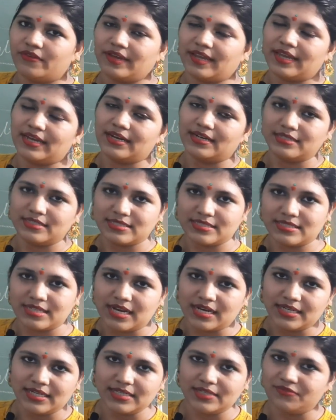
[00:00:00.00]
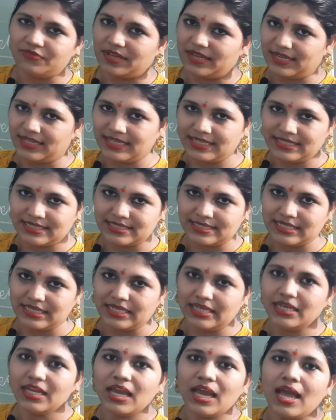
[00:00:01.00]
we can understand it very
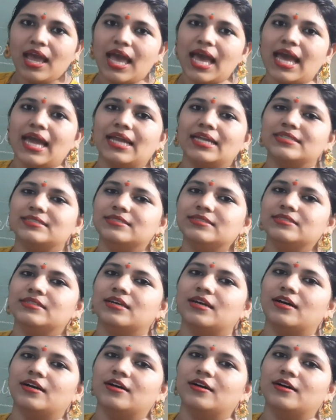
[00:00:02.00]
easily, and